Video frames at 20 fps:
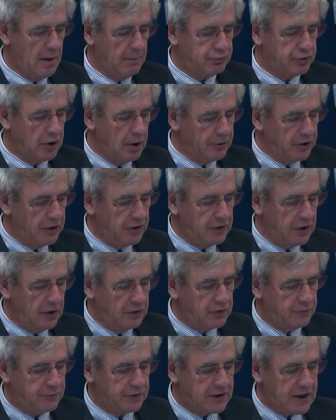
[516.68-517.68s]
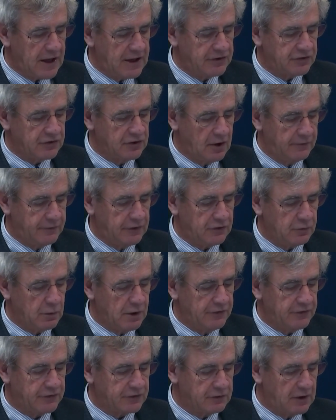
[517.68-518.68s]
prominent notification of it
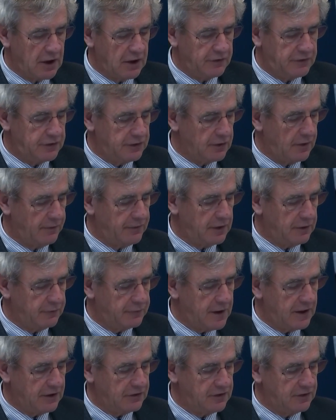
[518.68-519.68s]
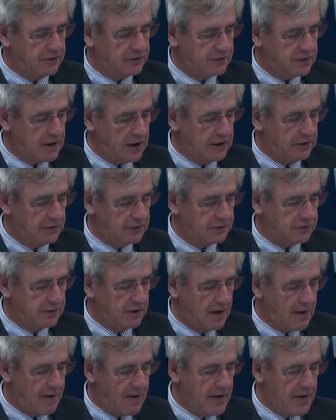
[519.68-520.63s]
once granted on the affected sites,